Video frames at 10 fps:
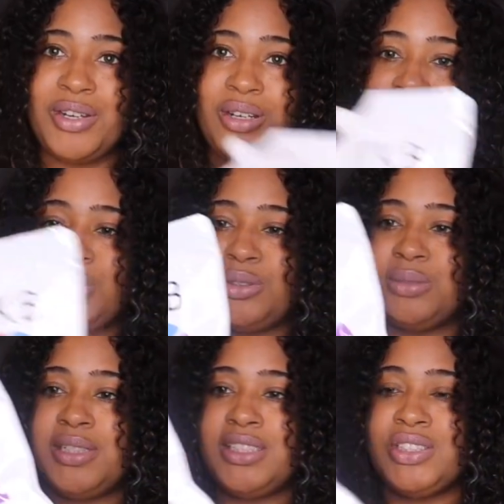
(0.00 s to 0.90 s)
gonna be doing
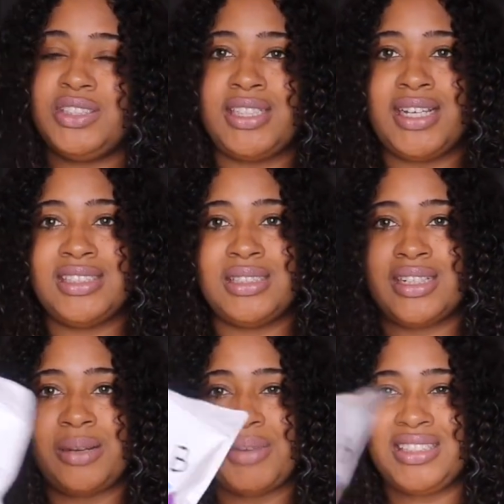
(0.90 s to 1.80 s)
my little test and
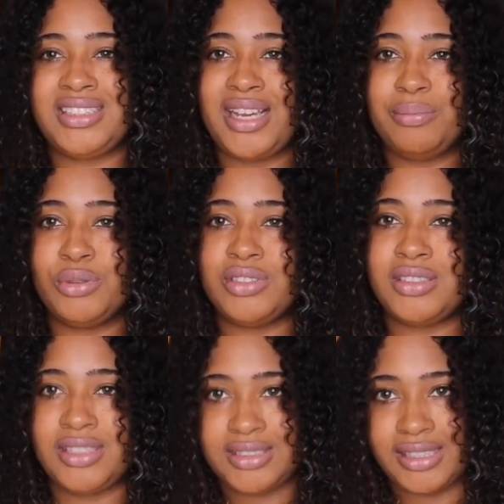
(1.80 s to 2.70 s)
like my samples and
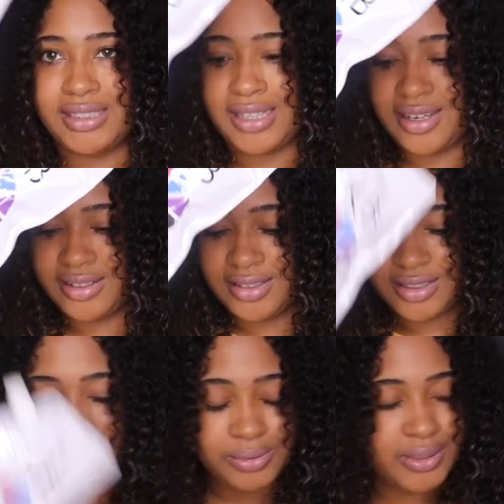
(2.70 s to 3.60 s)
things like that on
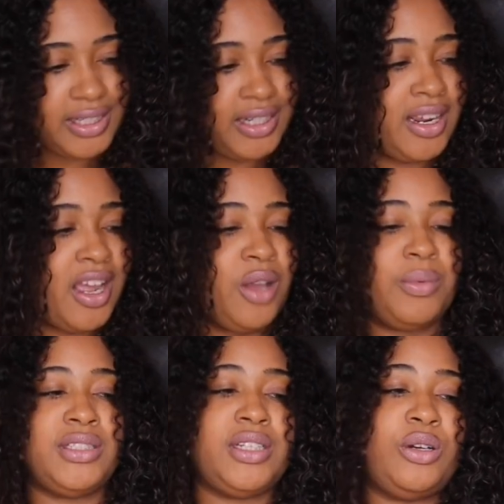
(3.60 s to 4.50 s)
this one.
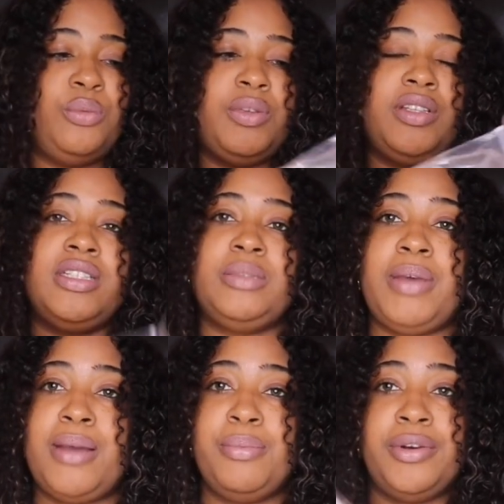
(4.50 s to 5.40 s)
Once I open this
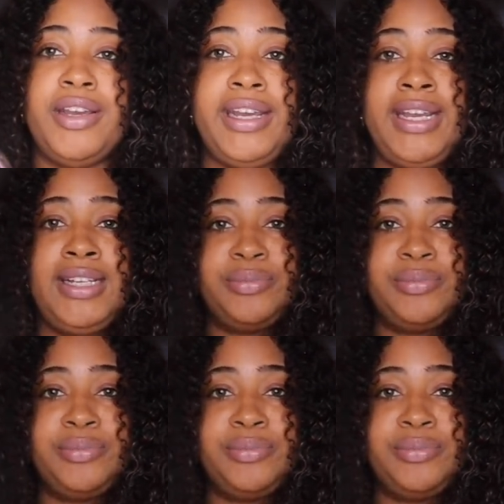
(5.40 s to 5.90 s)
bad boy,